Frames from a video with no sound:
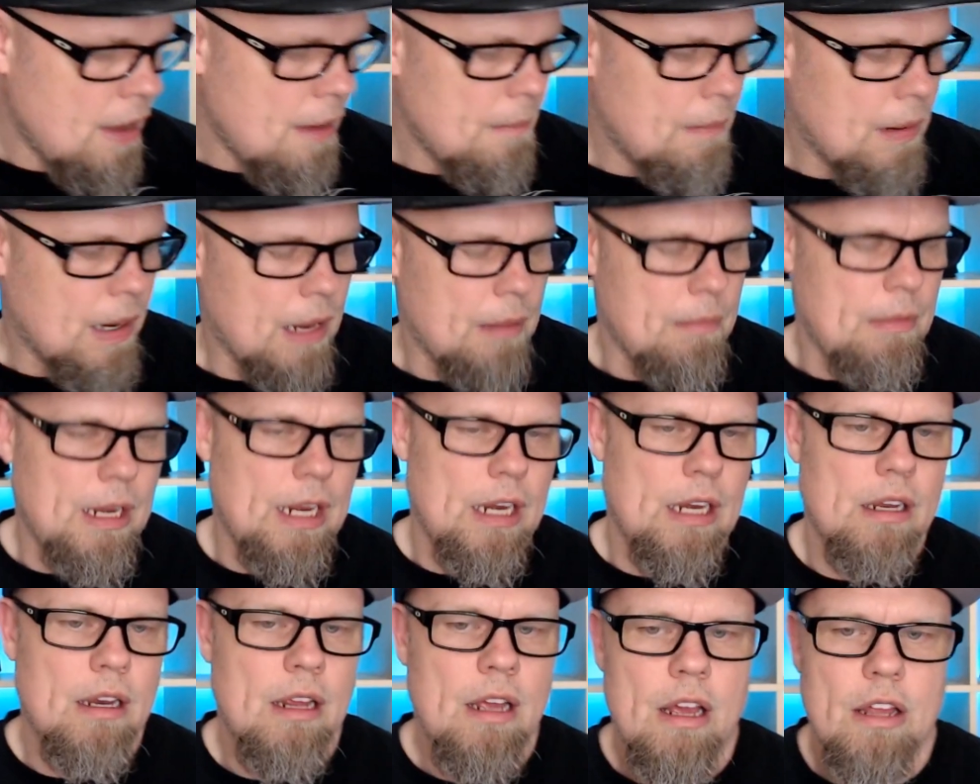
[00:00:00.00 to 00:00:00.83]
But I
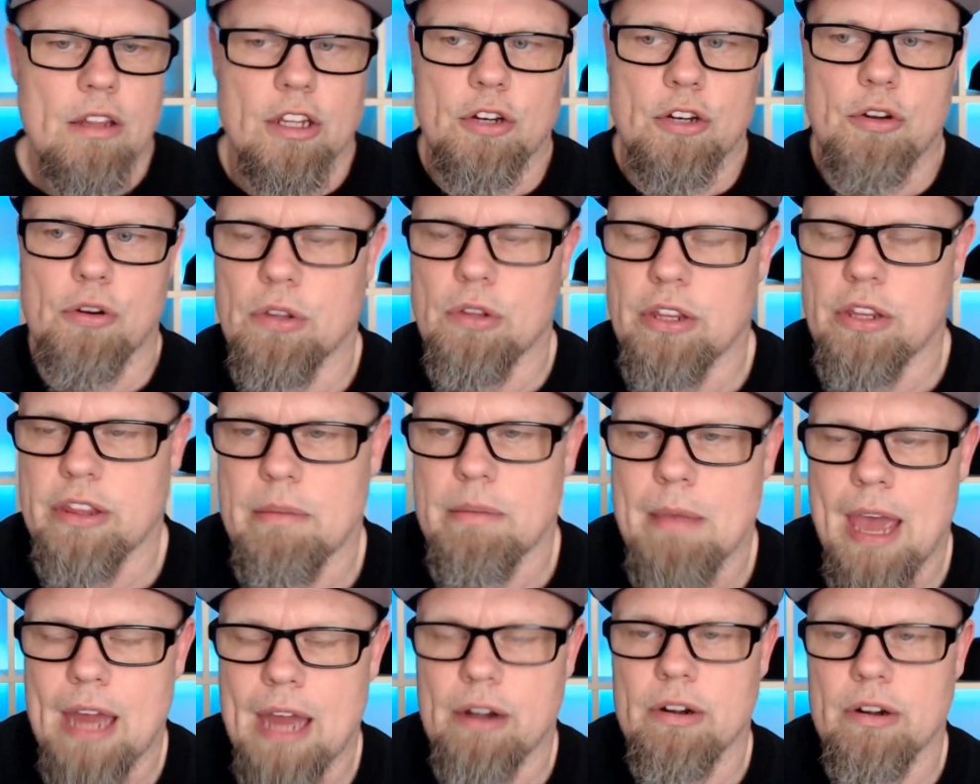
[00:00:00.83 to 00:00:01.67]
mean, the truth of the
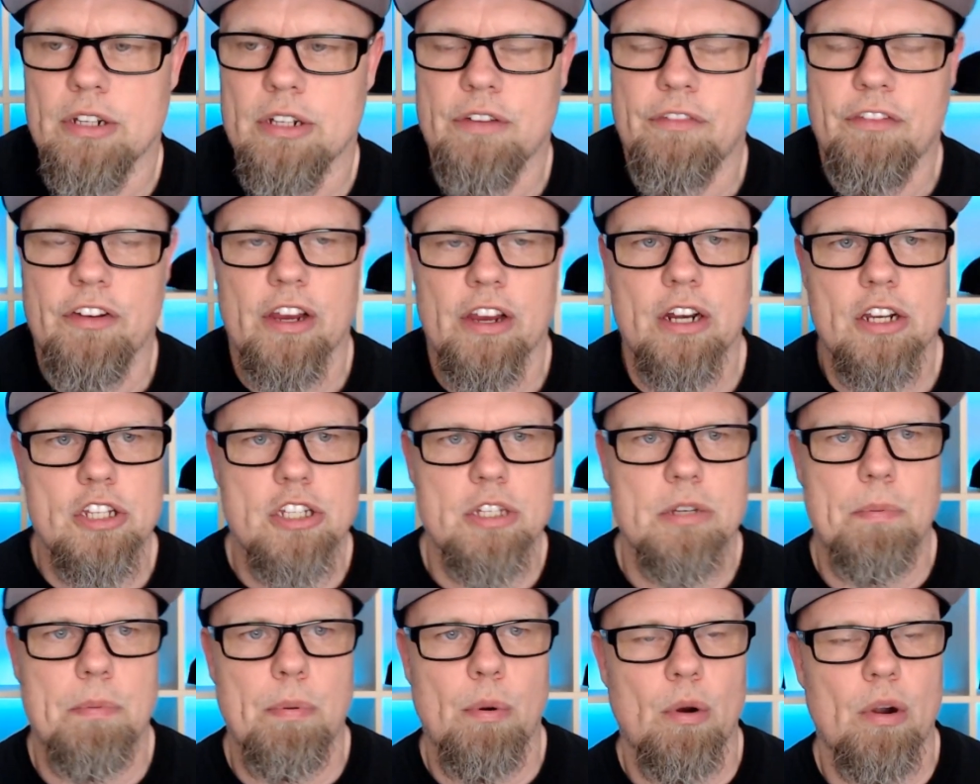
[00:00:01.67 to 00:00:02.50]
matter is, if you're going to
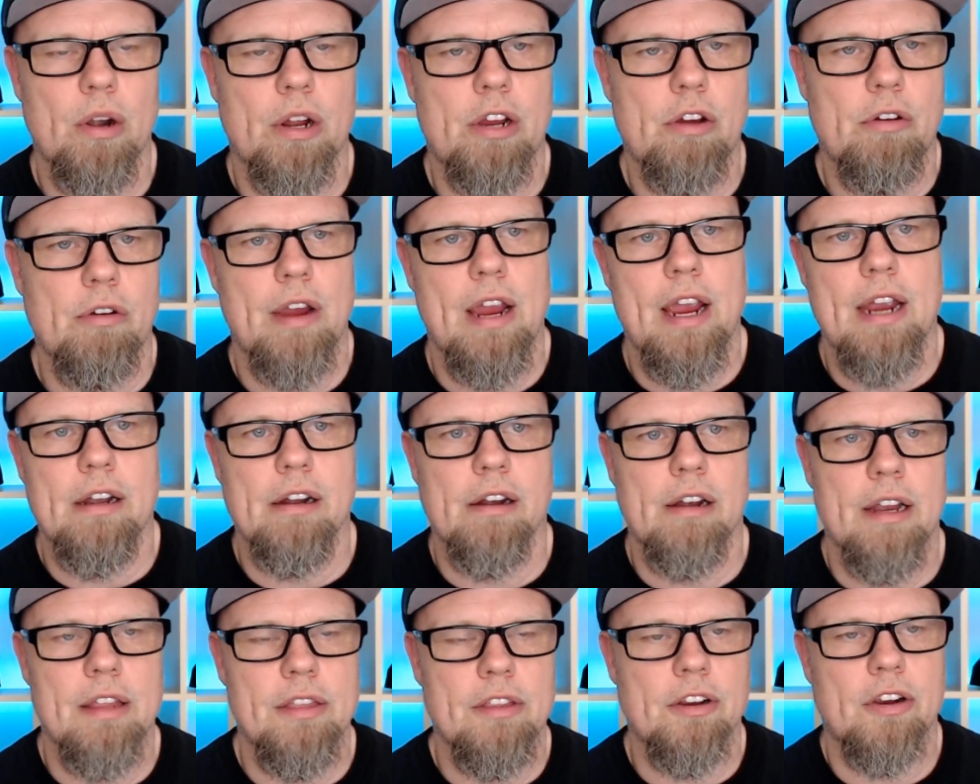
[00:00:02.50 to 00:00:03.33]
support a
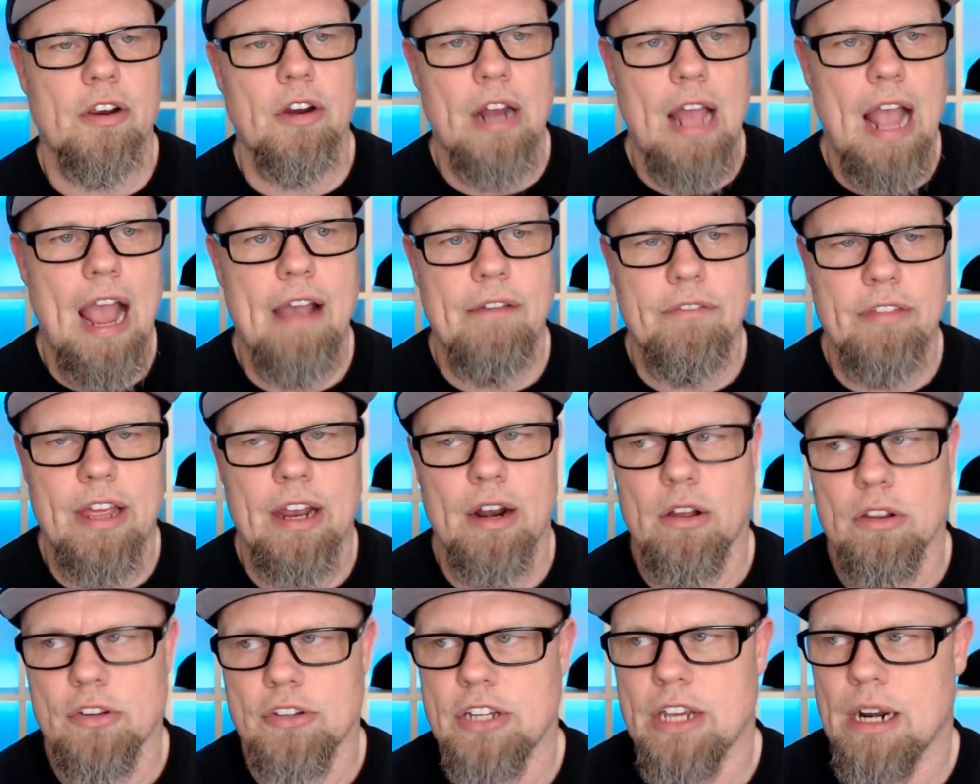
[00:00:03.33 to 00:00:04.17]
creator and they're going to have that
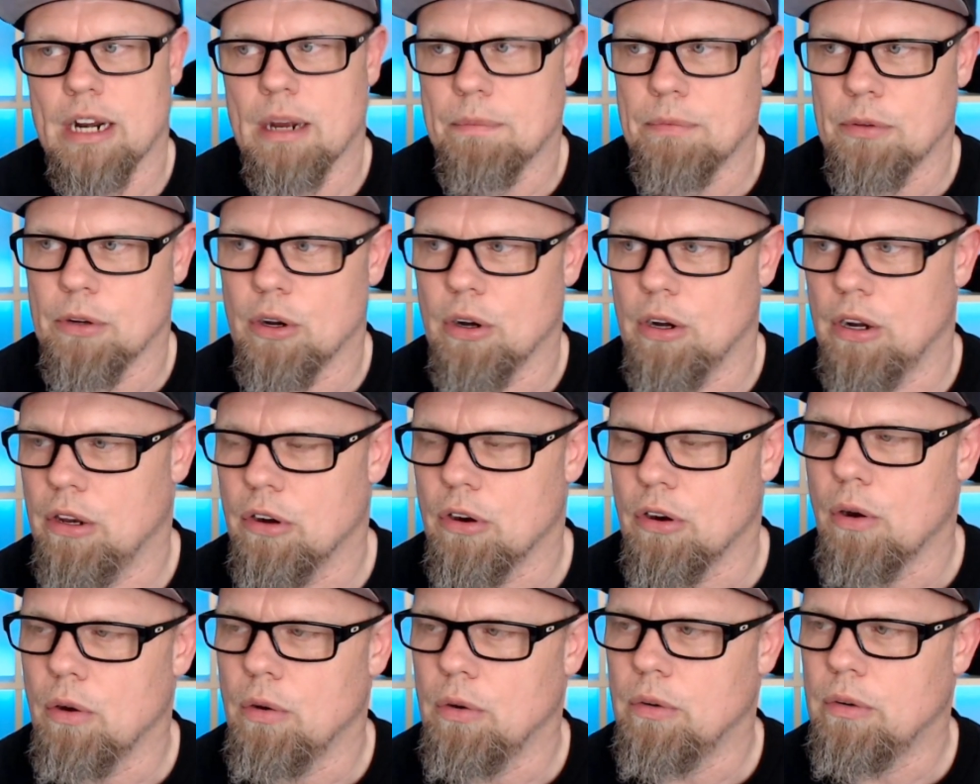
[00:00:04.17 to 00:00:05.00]
all set up there in
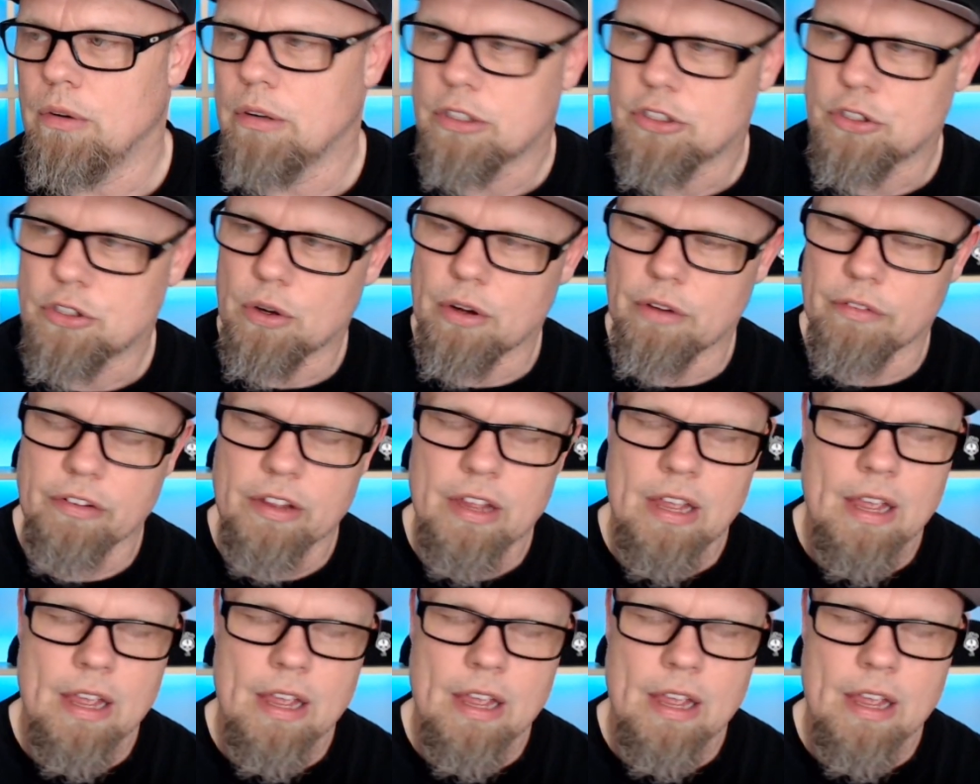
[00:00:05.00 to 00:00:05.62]
their own sort of